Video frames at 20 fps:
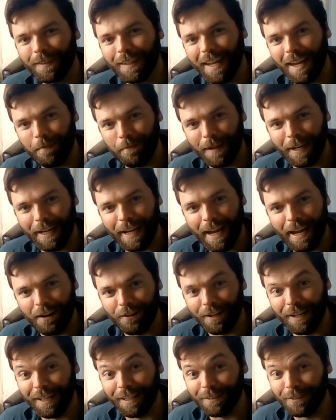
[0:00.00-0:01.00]
Cape May
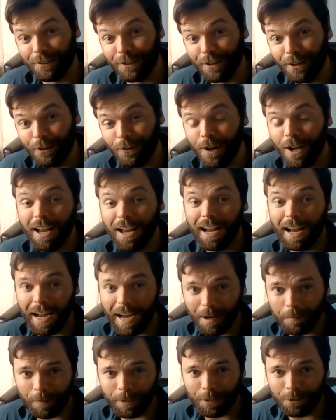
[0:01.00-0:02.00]
County, and so
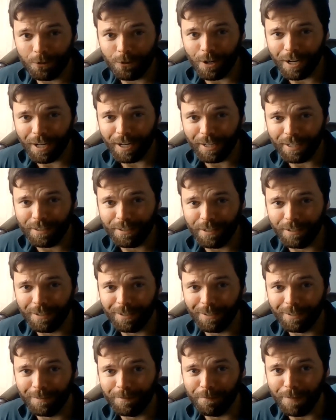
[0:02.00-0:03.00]
I'm going to try to